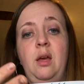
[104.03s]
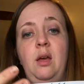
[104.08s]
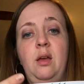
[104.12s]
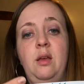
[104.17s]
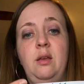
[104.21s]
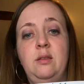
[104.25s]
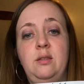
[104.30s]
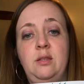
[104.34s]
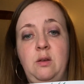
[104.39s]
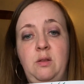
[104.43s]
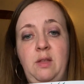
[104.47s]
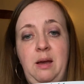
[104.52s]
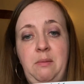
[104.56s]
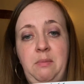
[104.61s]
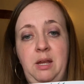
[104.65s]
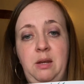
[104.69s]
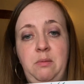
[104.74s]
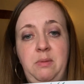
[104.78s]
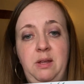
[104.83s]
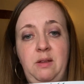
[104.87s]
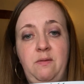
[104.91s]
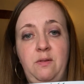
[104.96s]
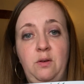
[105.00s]
So that made
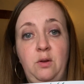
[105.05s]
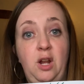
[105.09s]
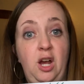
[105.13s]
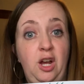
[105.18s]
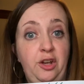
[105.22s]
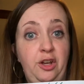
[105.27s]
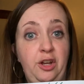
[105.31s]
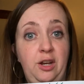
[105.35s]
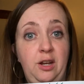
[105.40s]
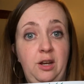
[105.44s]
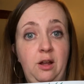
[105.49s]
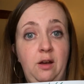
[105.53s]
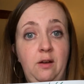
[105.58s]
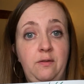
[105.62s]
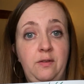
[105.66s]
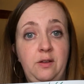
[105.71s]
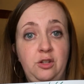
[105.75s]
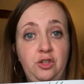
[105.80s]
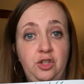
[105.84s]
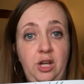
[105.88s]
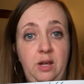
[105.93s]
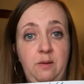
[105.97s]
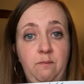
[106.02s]
me feel not good enough
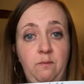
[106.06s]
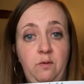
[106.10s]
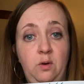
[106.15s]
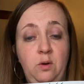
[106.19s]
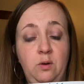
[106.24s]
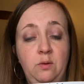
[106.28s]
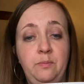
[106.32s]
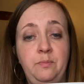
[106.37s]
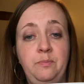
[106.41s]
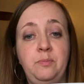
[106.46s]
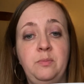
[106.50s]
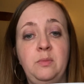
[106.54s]
and shameful.